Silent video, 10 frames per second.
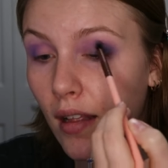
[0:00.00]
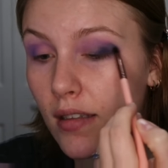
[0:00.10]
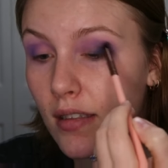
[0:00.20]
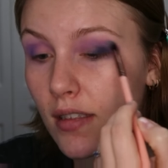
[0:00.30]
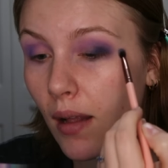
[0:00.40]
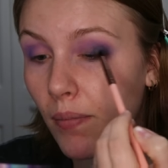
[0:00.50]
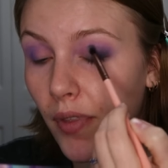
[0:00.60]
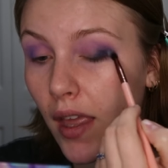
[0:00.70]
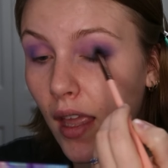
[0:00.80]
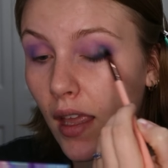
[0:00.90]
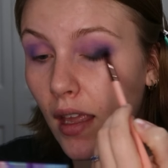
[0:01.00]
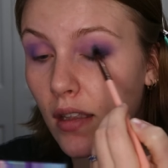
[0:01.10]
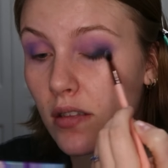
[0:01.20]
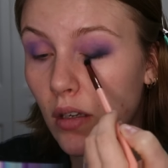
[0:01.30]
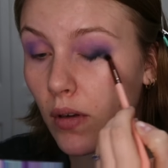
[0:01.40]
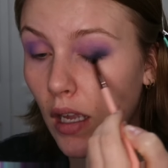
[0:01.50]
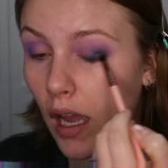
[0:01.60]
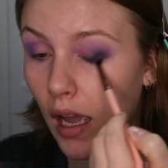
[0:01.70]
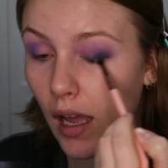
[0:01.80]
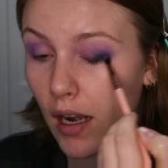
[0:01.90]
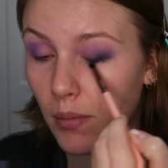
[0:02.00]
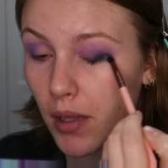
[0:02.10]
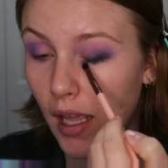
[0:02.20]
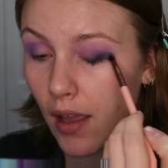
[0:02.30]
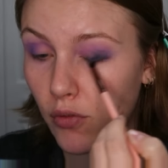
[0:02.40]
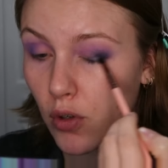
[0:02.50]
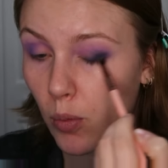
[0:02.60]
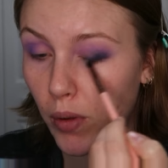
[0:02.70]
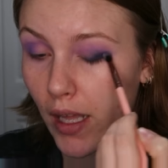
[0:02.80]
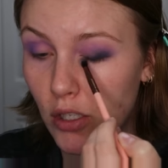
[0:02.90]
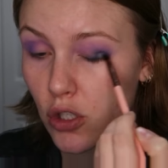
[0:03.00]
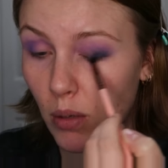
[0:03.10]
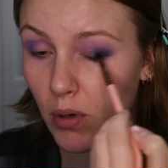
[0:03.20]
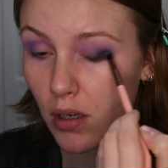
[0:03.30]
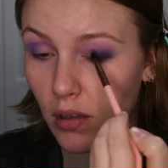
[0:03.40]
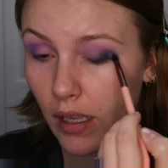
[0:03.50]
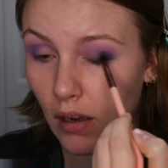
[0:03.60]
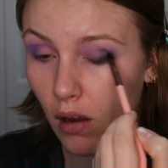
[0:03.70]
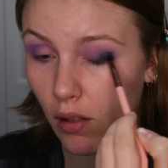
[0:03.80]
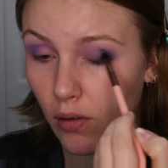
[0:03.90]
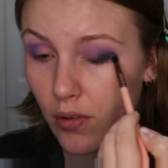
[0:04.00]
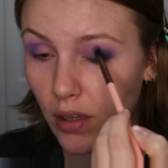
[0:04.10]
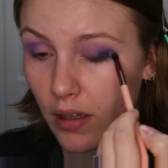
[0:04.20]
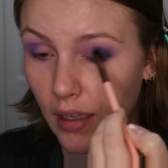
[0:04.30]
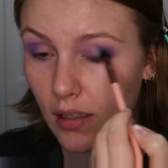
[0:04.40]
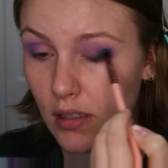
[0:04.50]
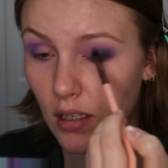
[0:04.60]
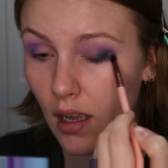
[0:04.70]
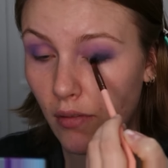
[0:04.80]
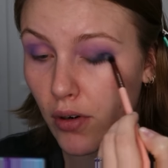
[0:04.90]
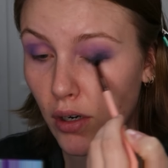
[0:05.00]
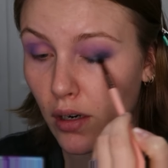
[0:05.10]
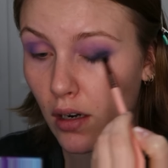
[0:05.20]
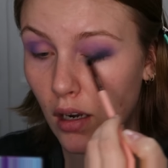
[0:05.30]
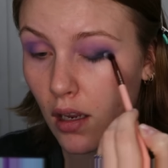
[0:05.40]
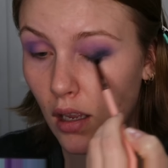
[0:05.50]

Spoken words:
Something is going on. I'm gonna have to apply shimmer like all over the lid to cover